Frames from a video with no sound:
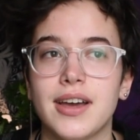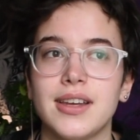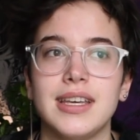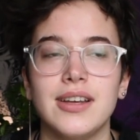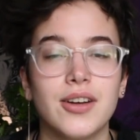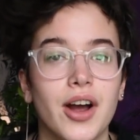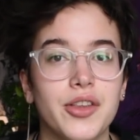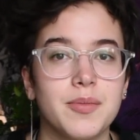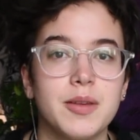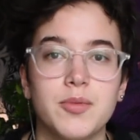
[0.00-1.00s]
could hear
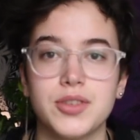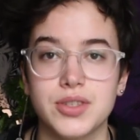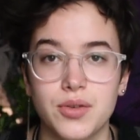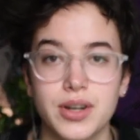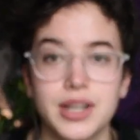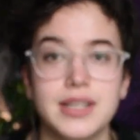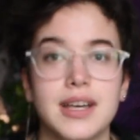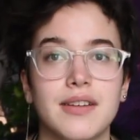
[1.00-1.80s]
other people's stories,